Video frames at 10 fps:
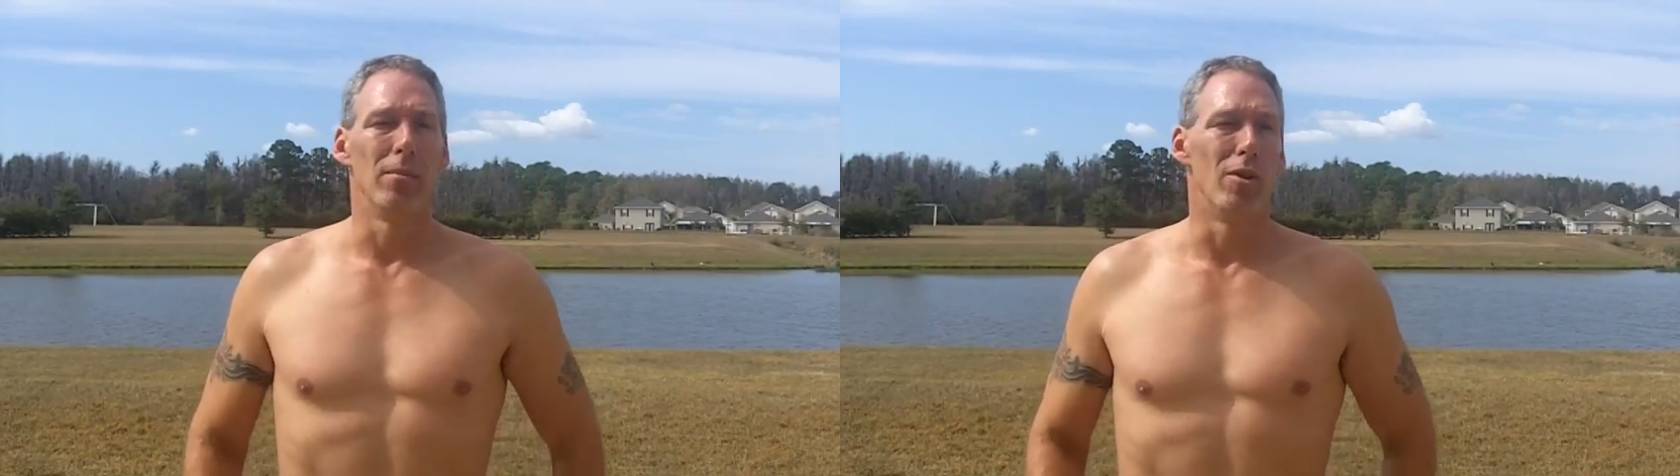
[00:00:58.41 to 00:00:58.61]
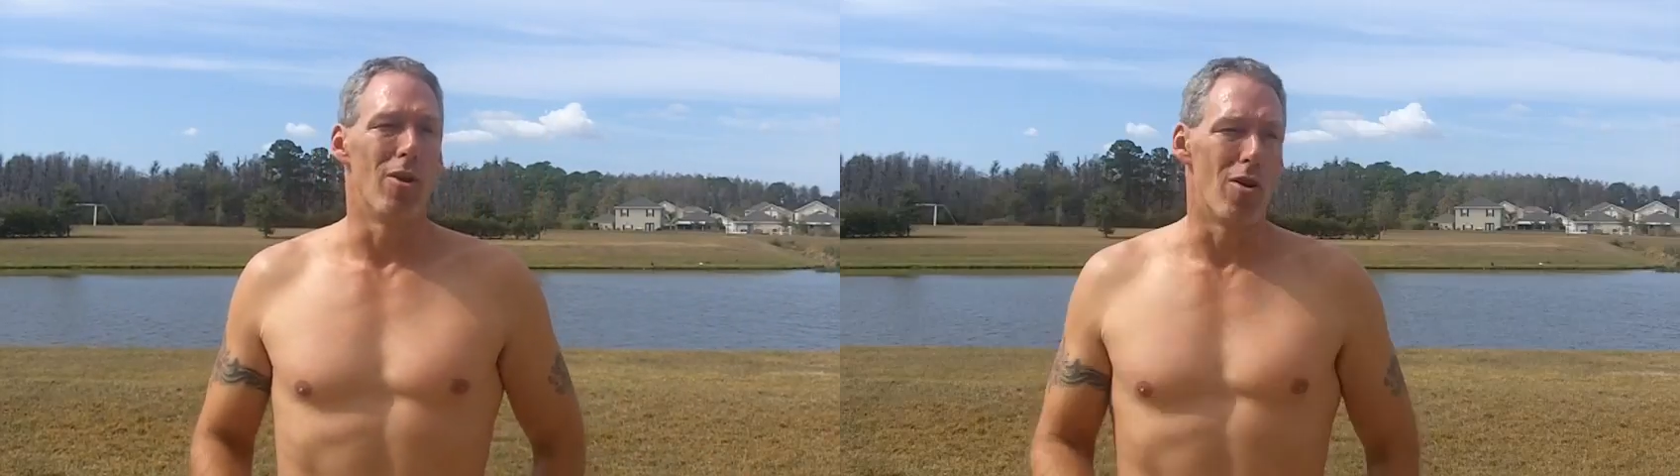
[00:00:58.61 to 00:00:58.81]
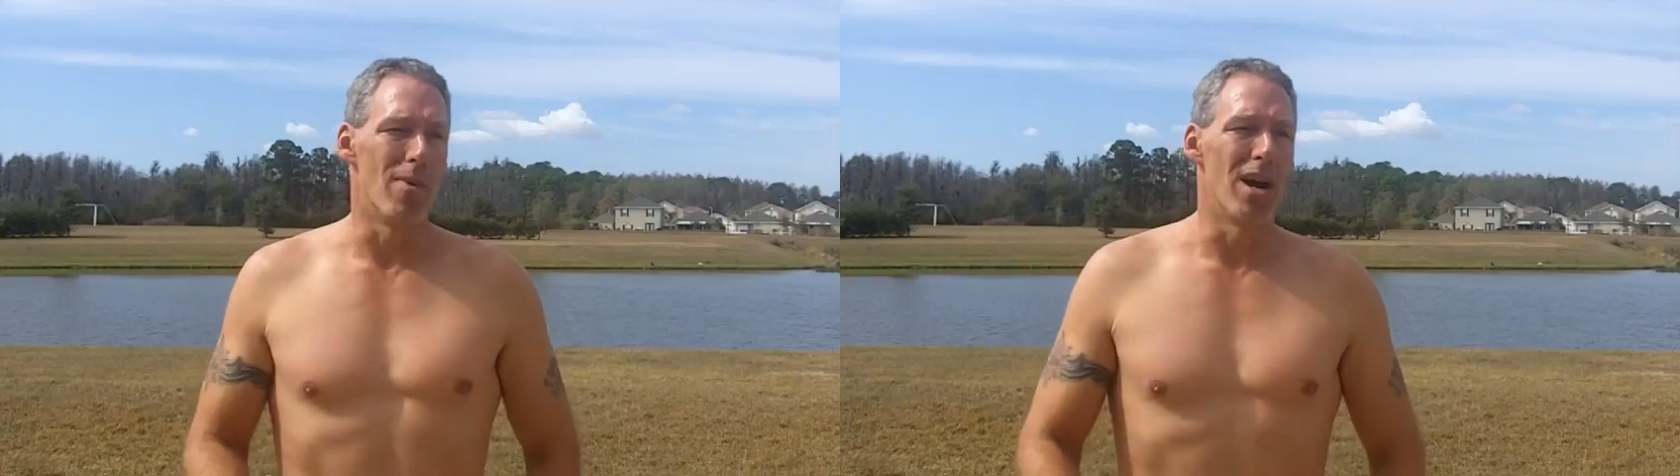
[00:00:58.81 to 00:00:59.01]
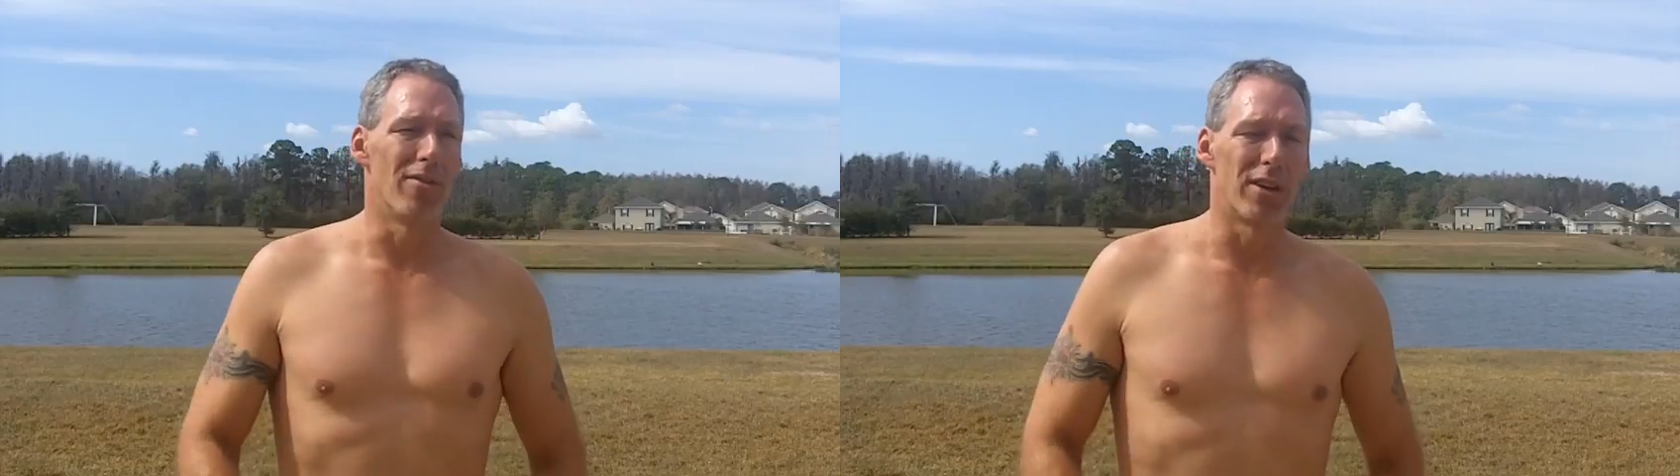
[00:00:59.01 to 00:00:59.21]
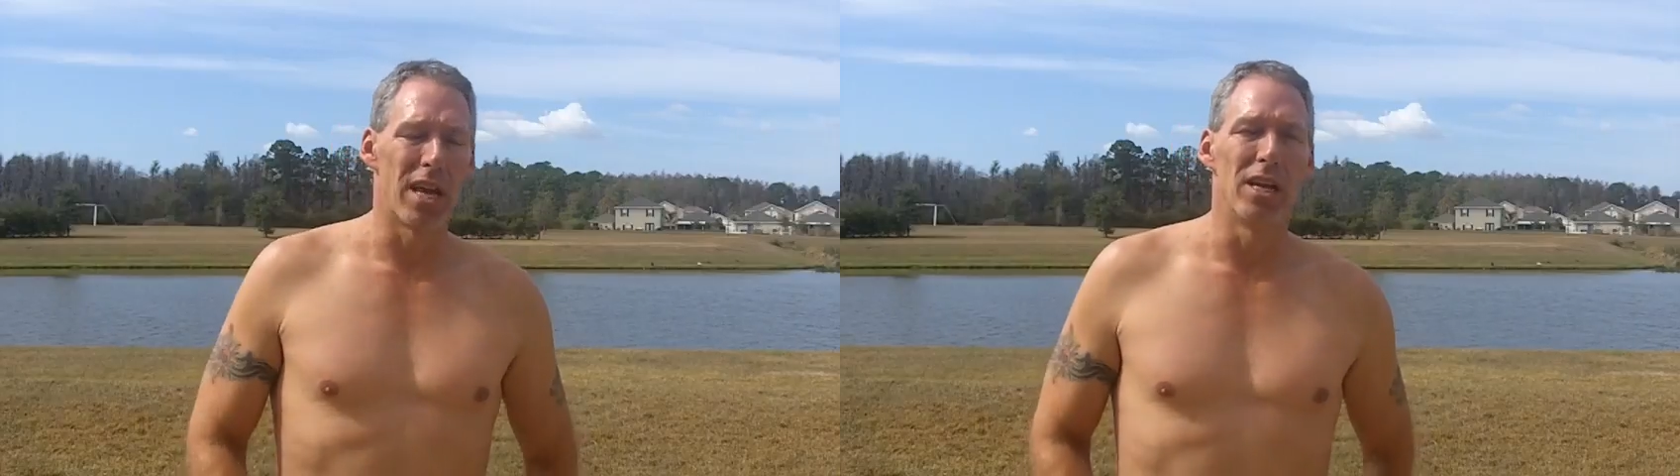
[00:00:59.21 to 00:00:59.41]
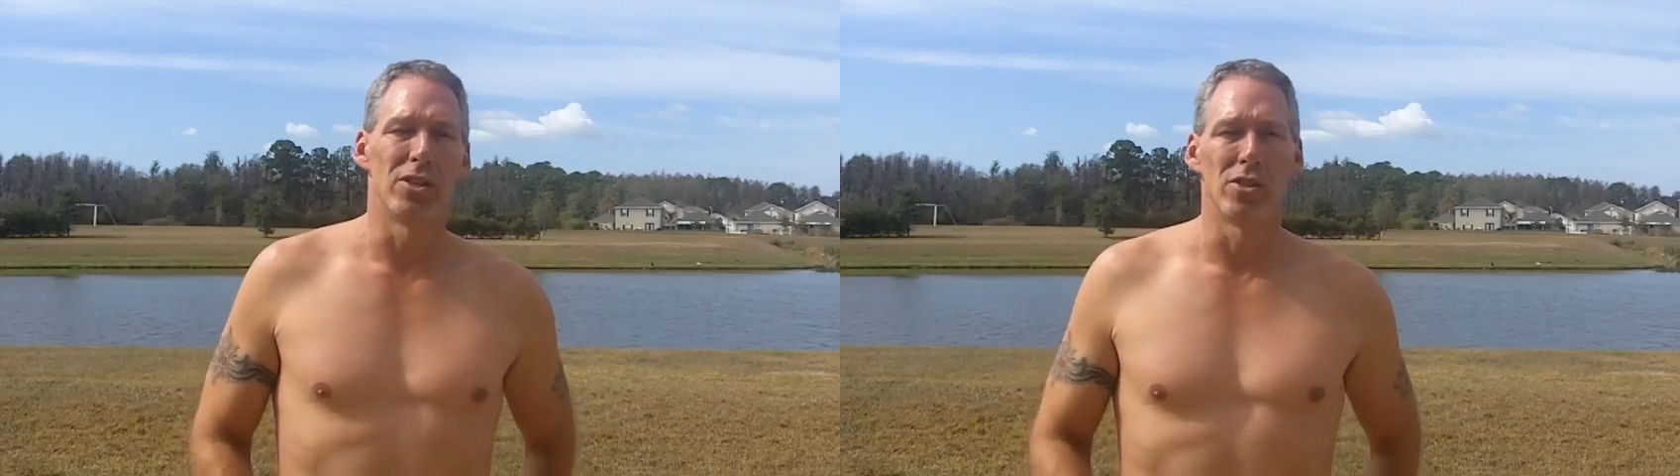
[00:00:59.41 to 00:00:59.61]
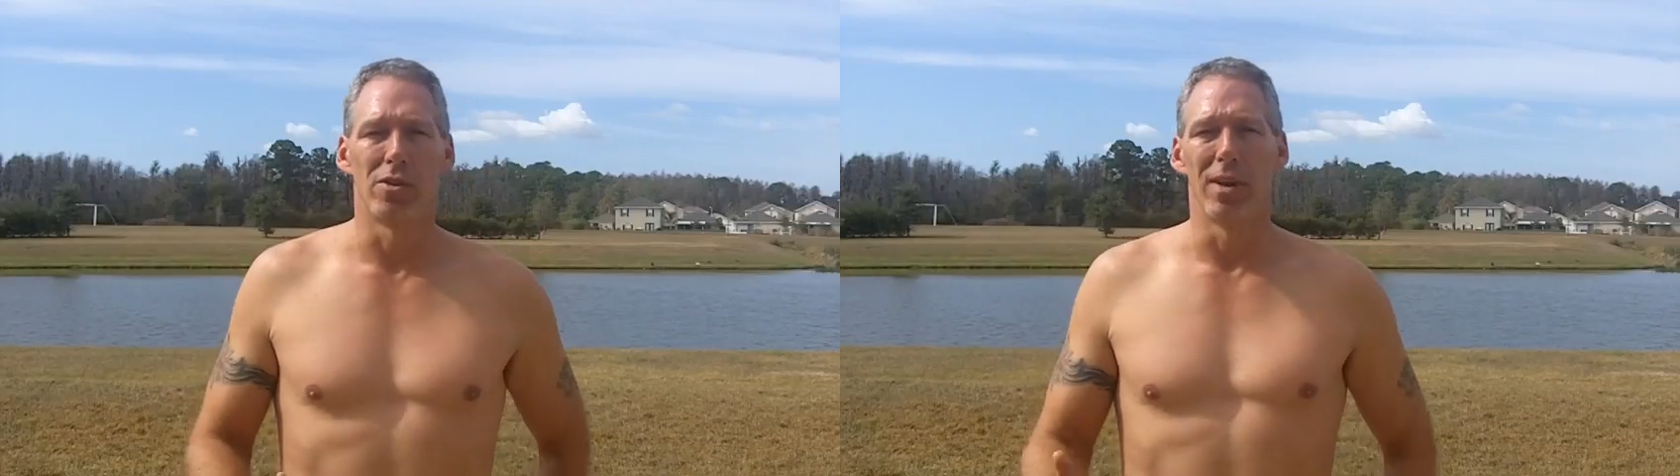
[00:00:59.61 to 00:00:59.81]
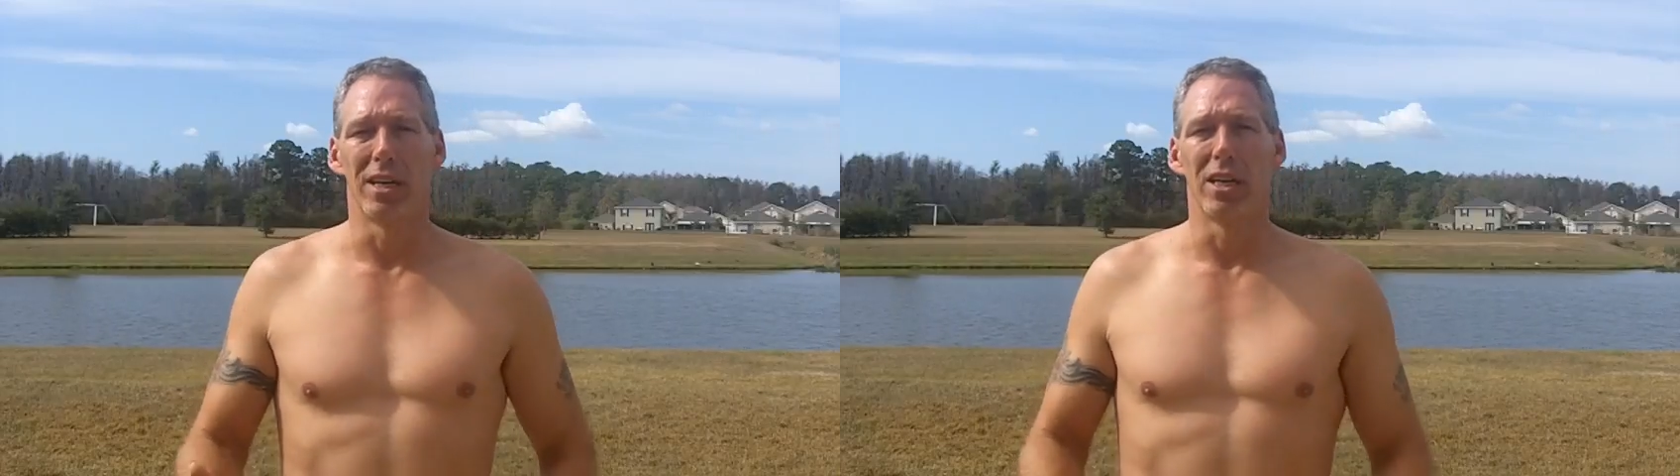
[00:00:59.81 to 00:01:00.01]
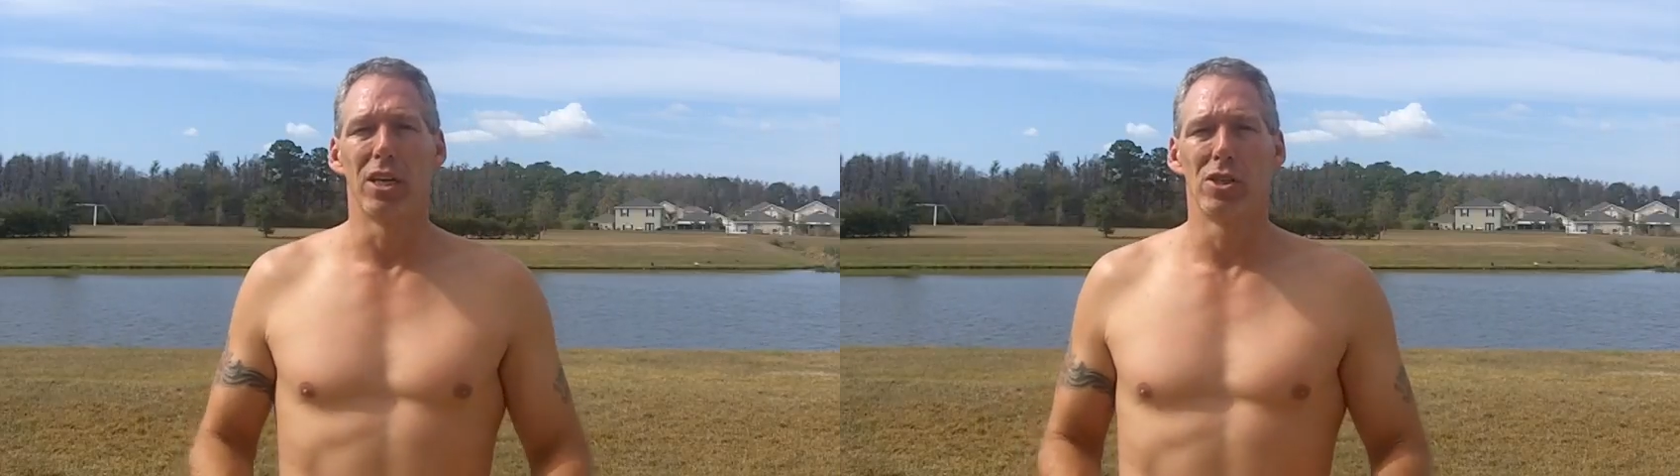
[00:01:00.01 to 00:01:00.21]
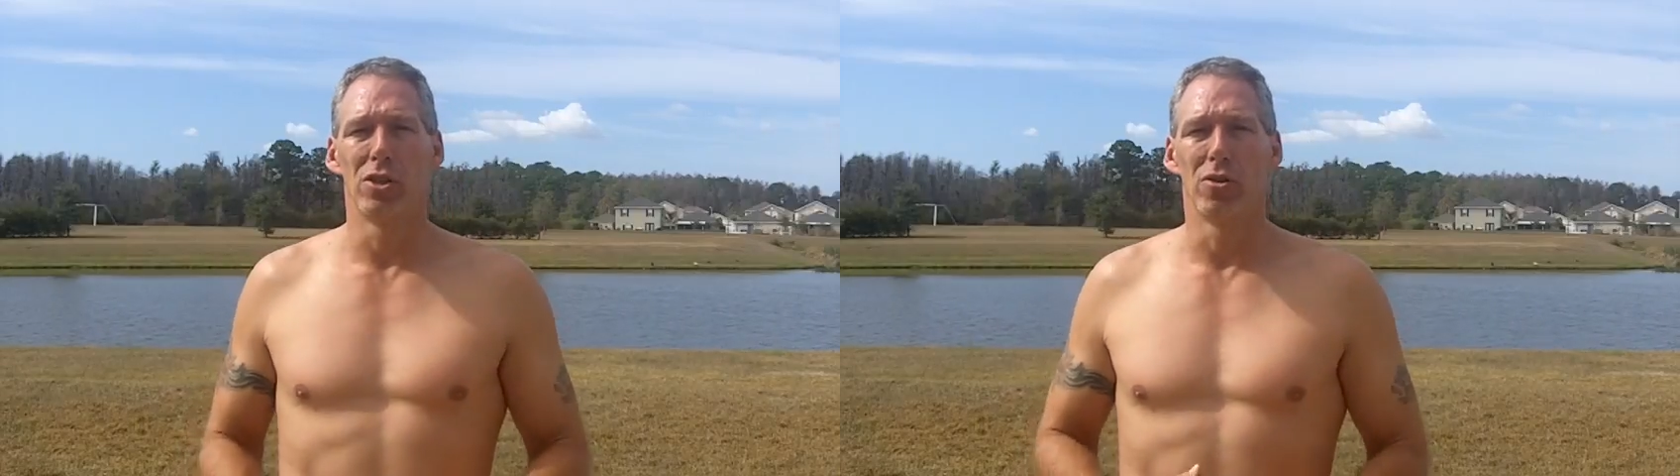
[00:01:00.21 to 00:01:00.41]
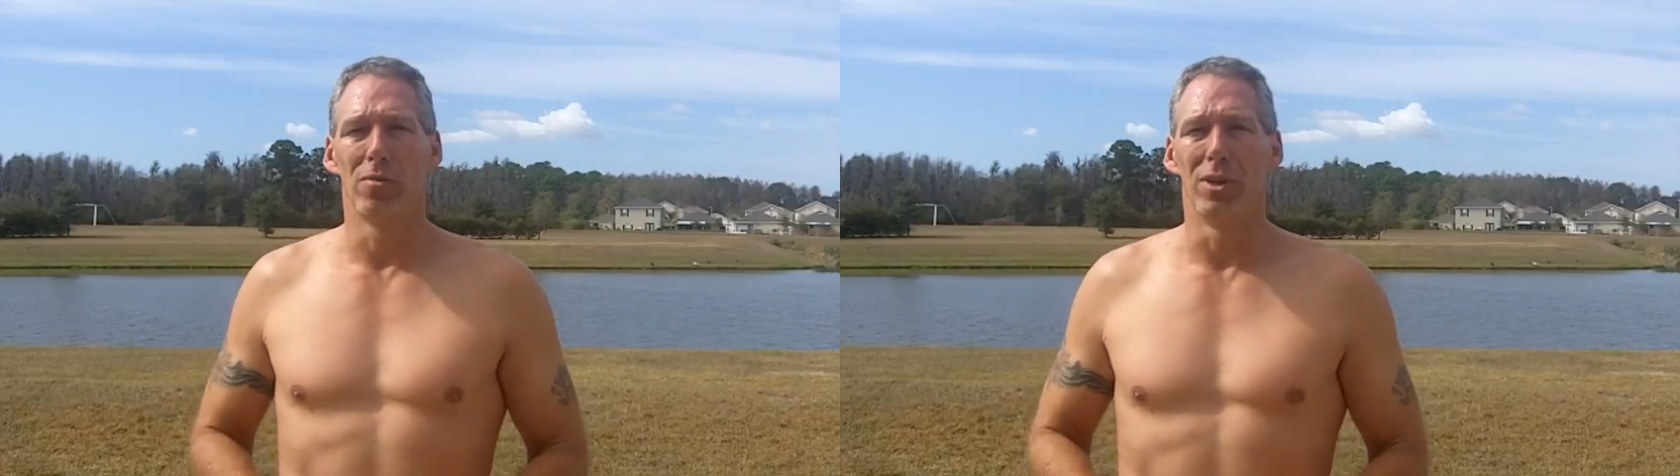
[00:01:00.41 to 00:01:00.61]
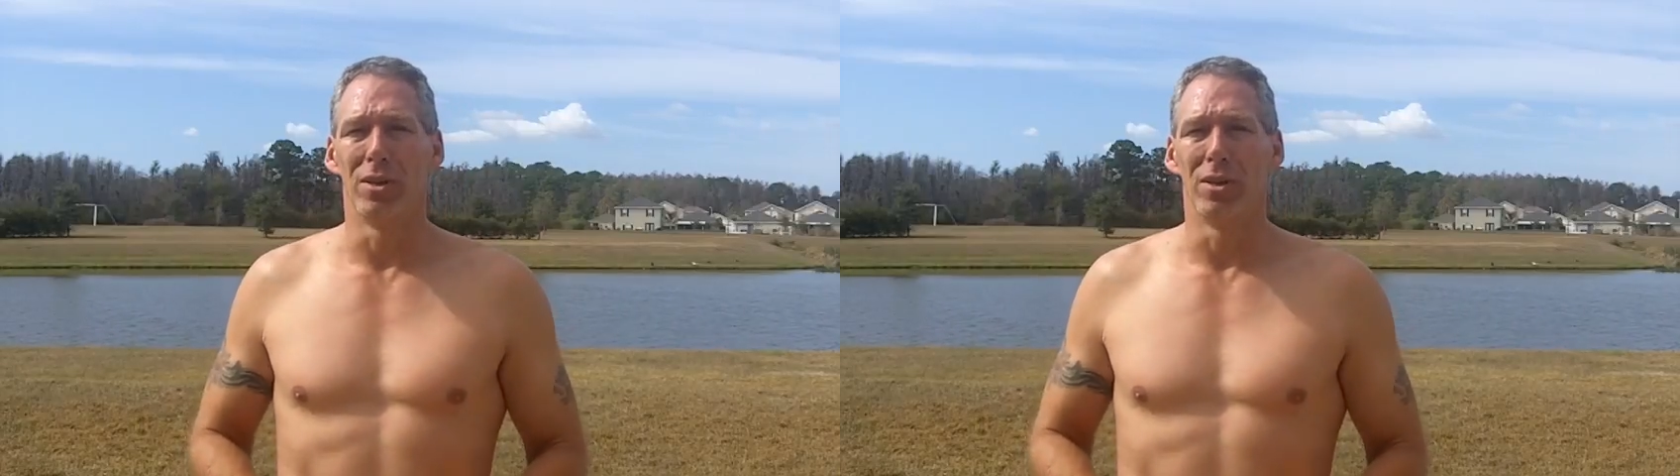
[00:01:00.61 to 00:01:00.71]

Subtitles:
There are modifications to make it easier,